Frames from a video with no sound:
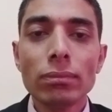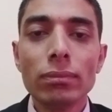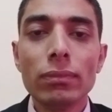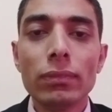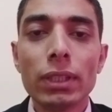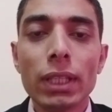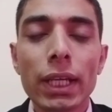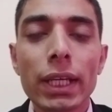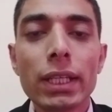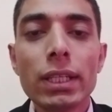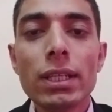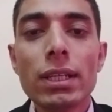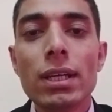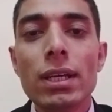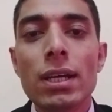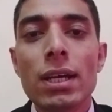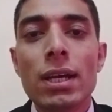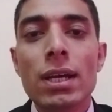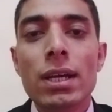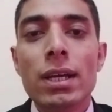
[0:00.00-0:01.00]
Then
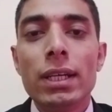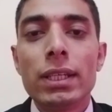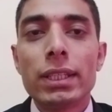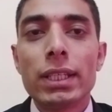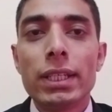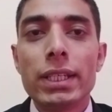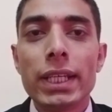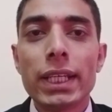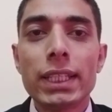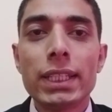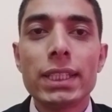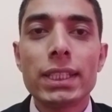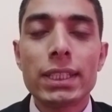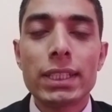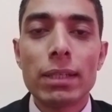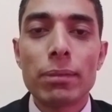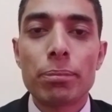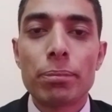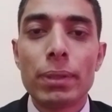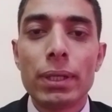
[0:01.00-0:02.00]
the next
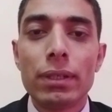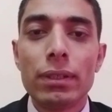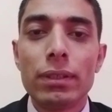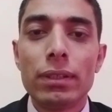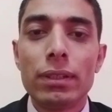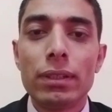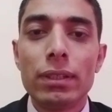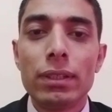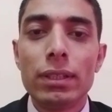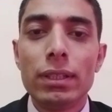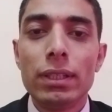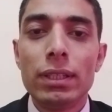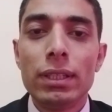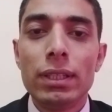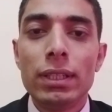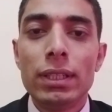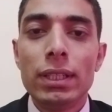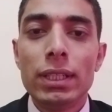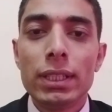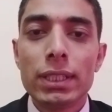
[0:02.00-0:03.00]
step,
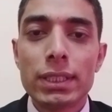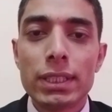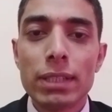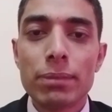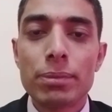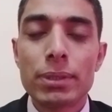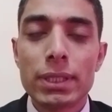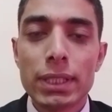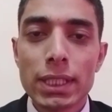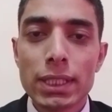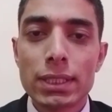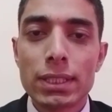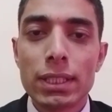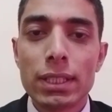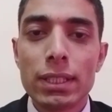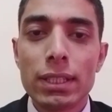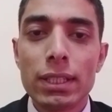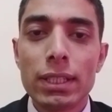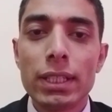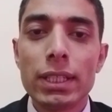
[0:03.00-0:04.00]
step 6,
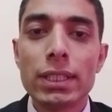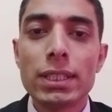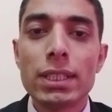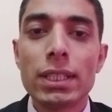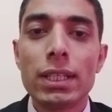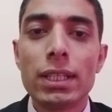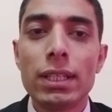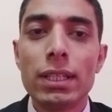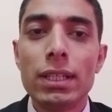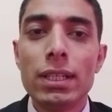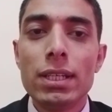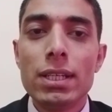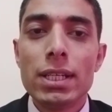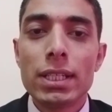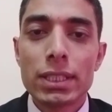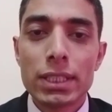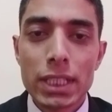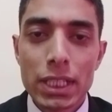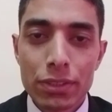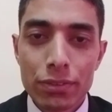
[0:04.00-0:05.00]
is
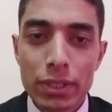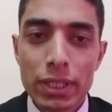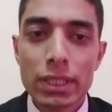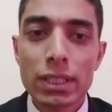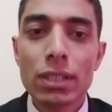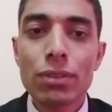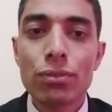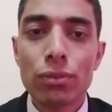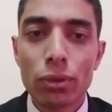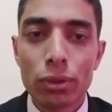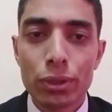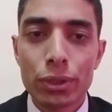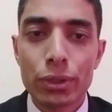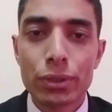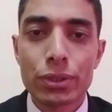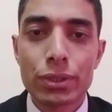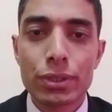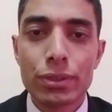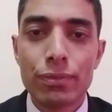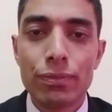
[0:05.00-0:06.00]
generate the
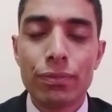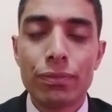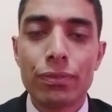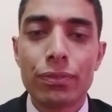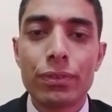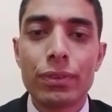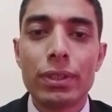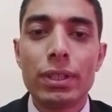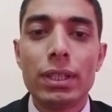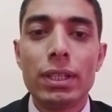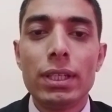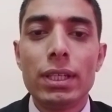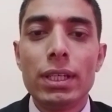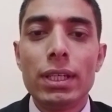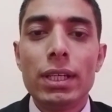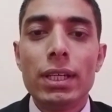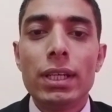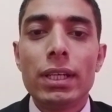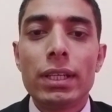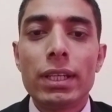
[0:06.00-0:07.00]
folios.
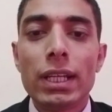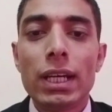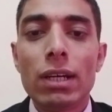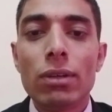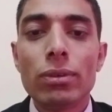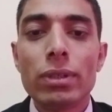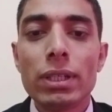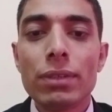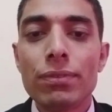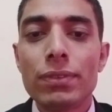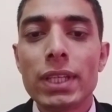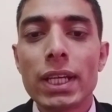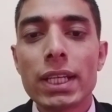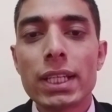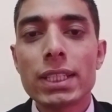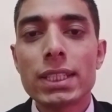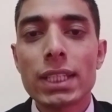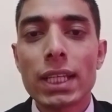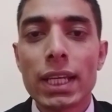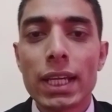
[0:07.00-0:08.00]
Now if there
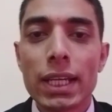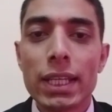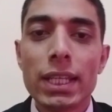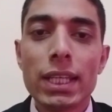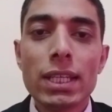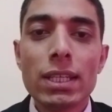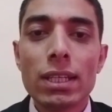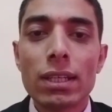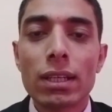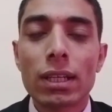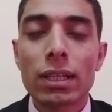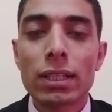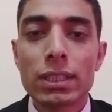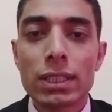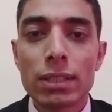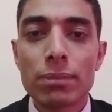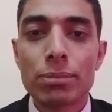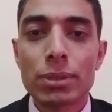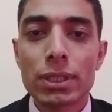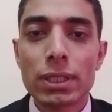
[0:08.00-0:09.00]
is any
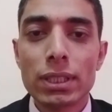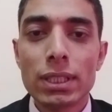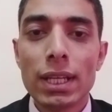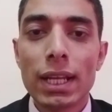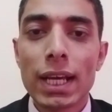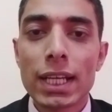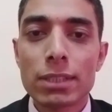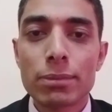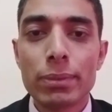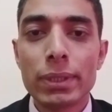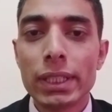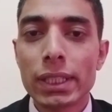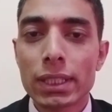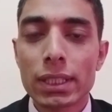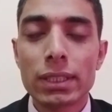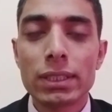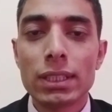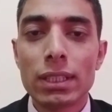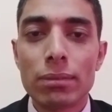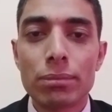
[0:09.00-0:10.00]
consumption, last minute
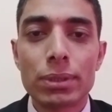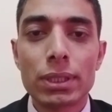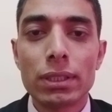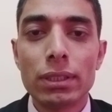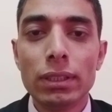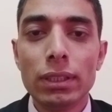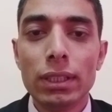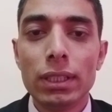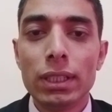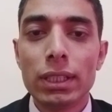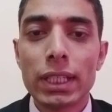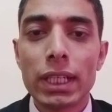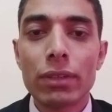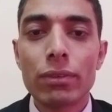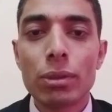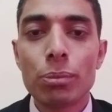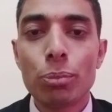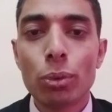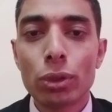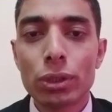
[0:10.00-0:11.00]
consumption, then
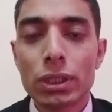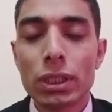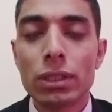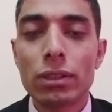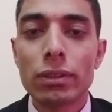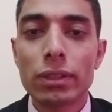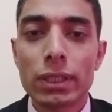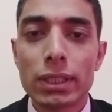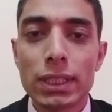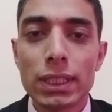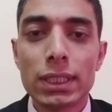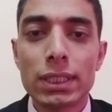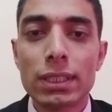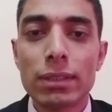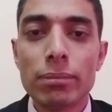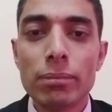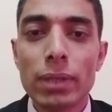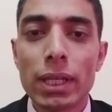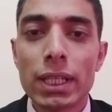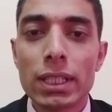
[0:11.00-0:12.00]
we post into the
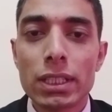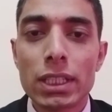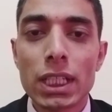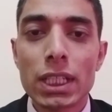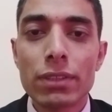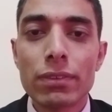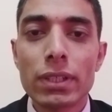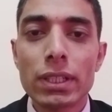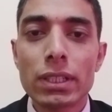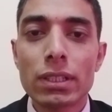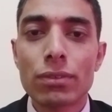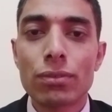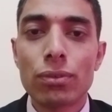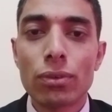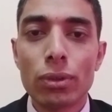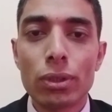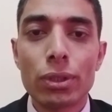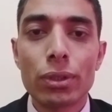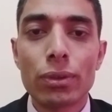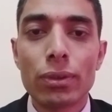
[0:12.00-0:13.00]
system and generate a
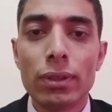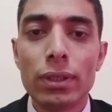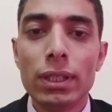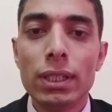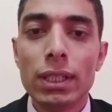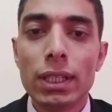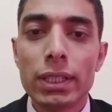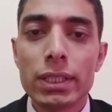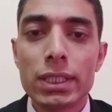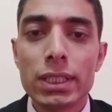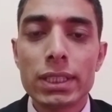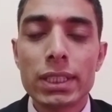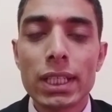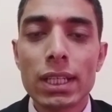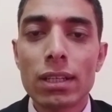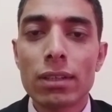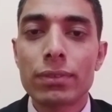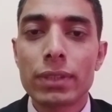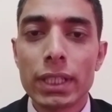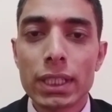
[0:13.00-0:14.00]
folio, a detail
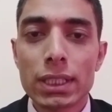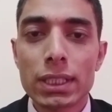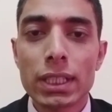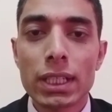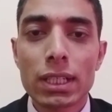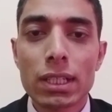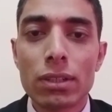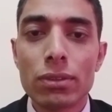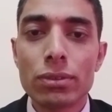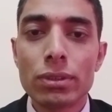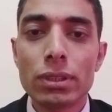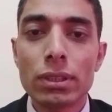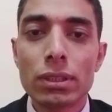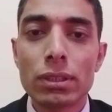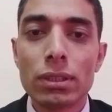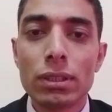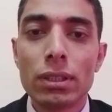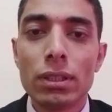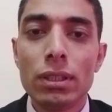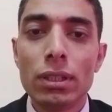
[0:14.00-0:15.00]
of guest account
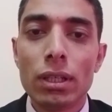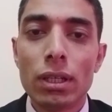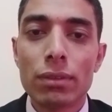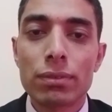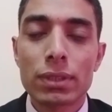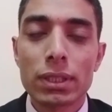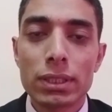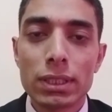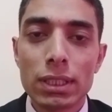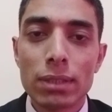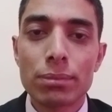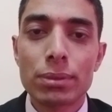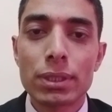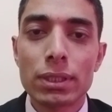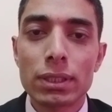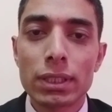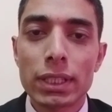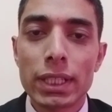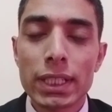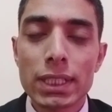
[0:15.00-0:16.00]
of consumption,
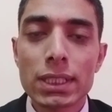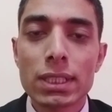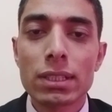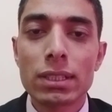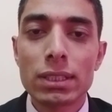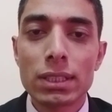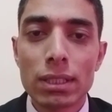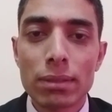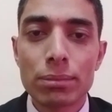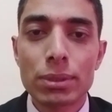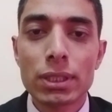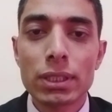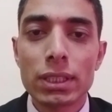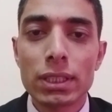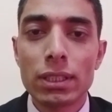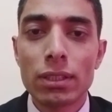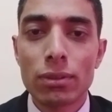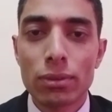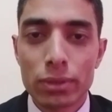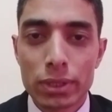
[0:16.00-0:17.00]
guest consumption in
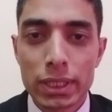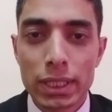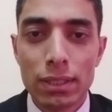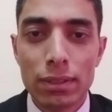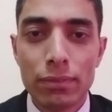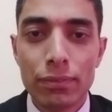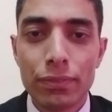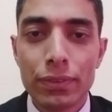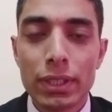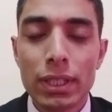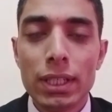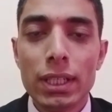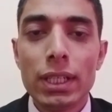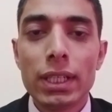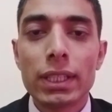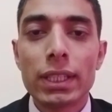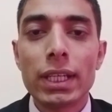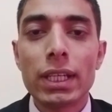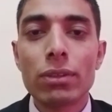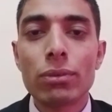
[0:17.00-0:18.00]
the hotel.
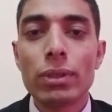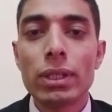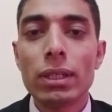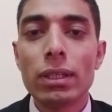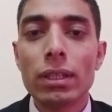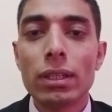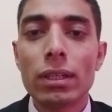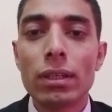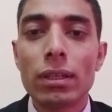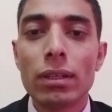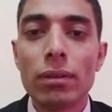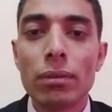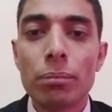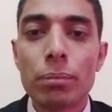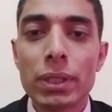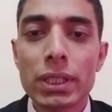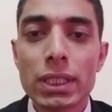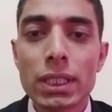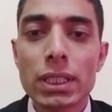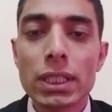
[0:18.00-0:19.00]
Then we
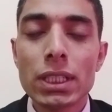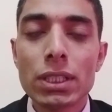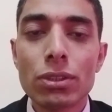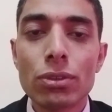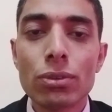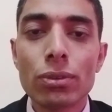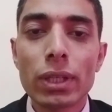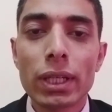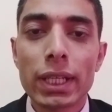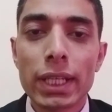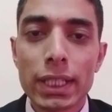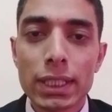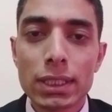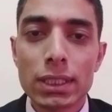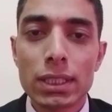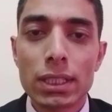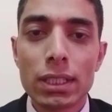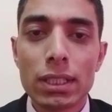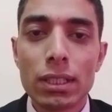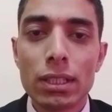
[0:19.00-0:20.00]
present it to the
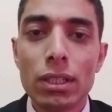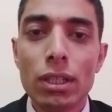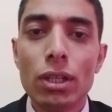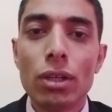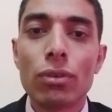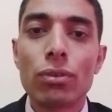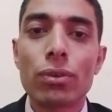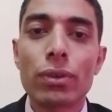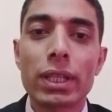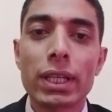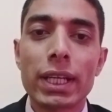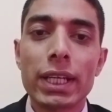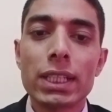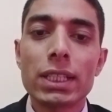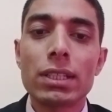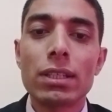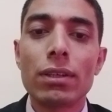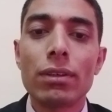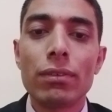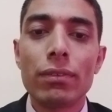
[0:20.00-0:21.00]
guest for the
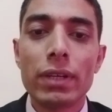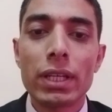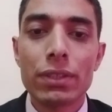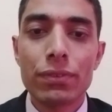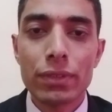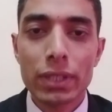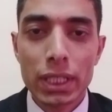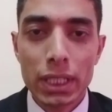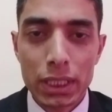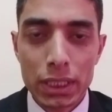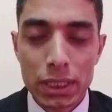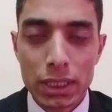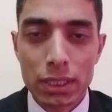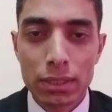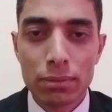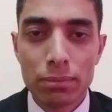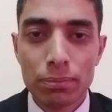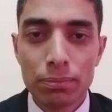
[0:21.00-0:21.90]
guest verification.